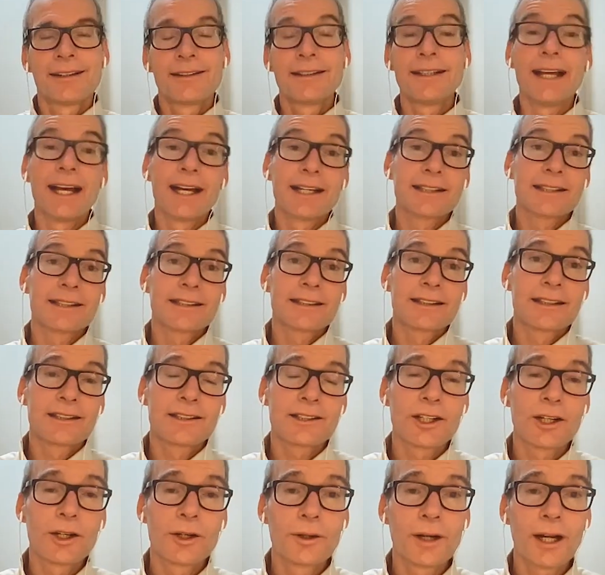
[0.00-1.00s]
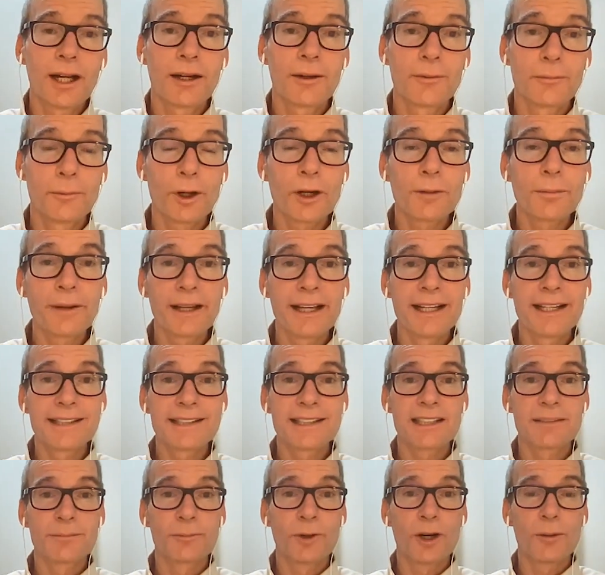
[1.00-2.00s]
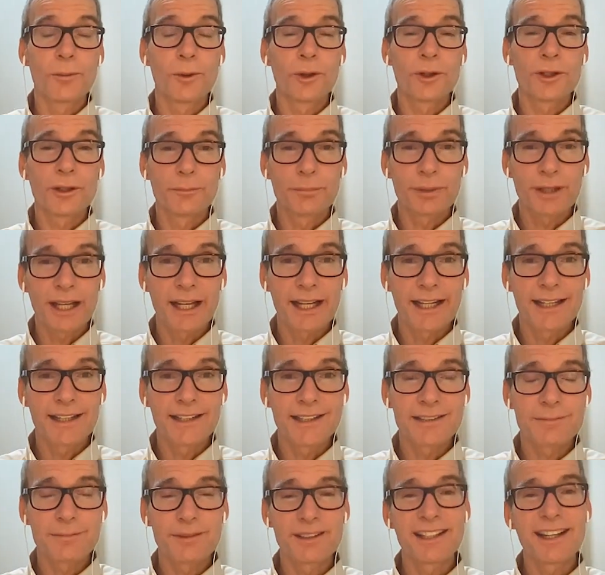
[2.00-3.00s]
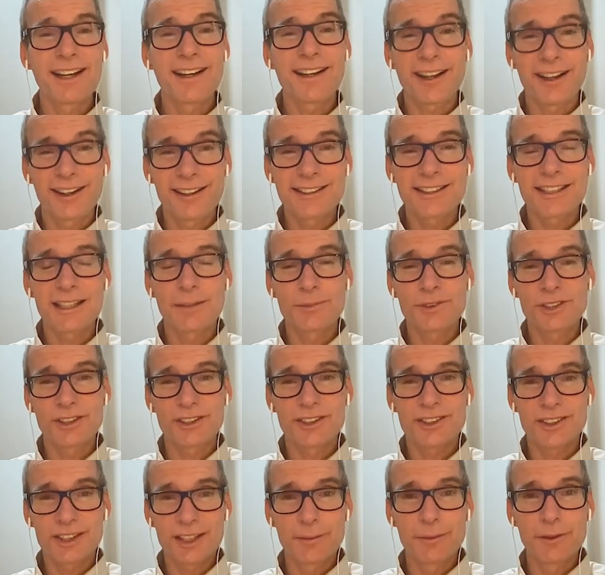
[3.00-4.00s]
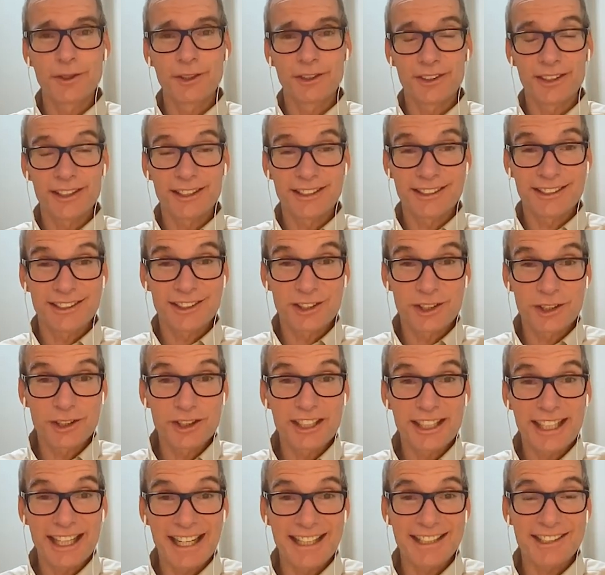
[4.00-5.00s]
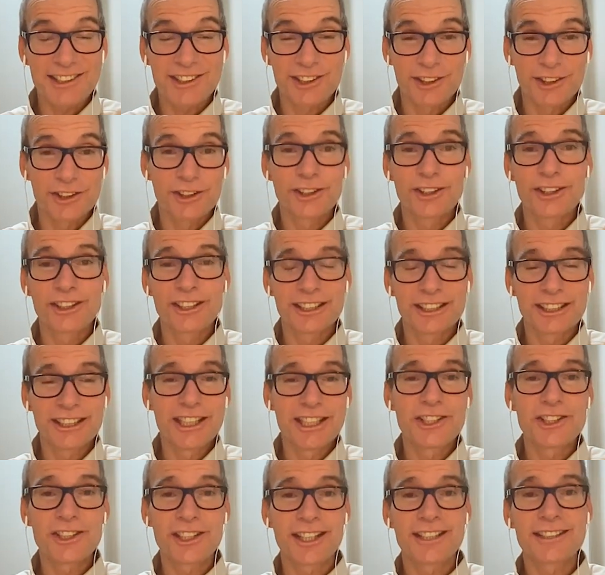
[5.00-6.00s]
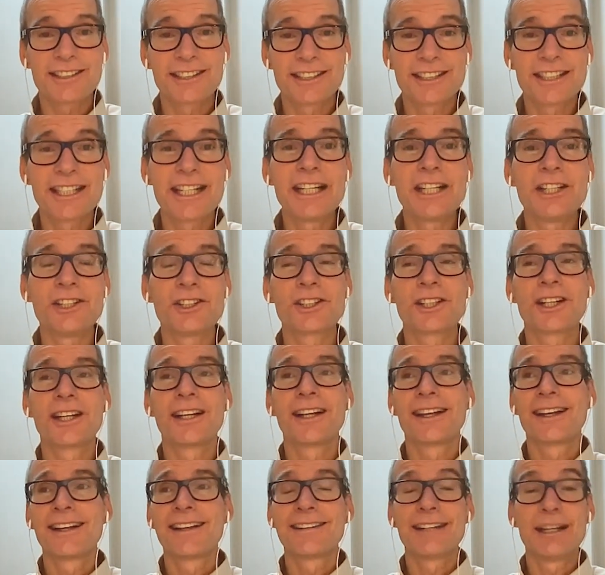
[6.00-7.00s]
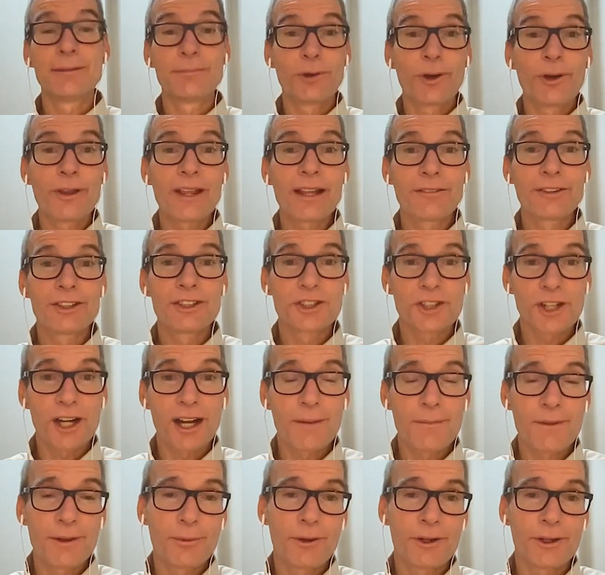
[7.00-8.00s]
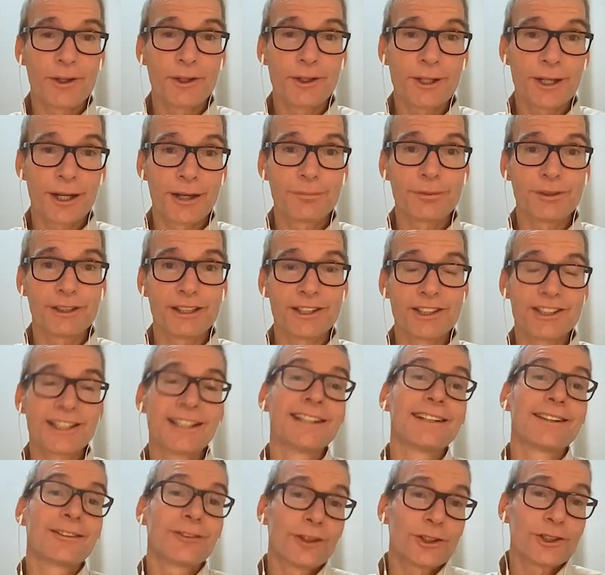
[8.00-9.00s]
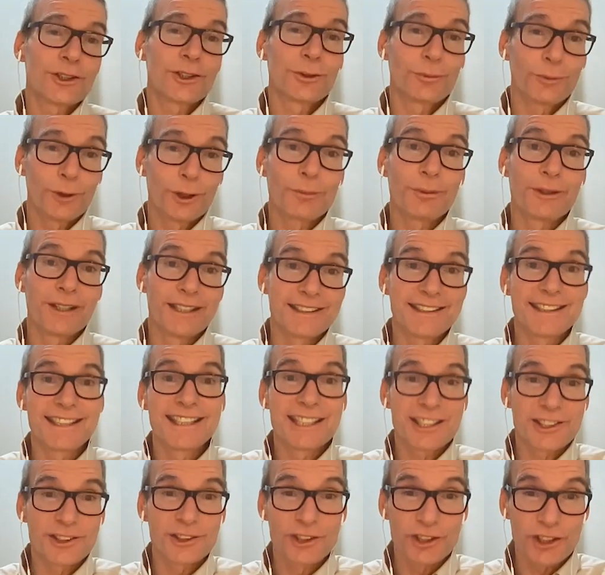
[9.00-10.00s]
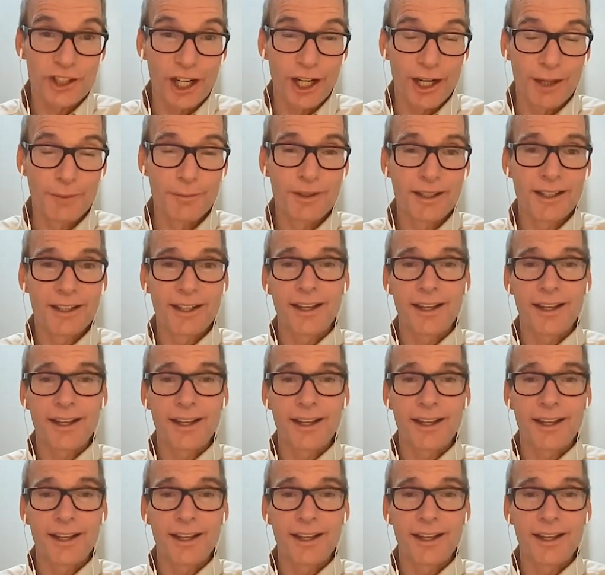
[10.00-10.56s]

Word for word: Yes. So workplace is more about compliance, but the concepts are similar. The student has to learn, the teacher has to teach. They both have a job they want to accomplish. And of course, in the workplace, it is their job.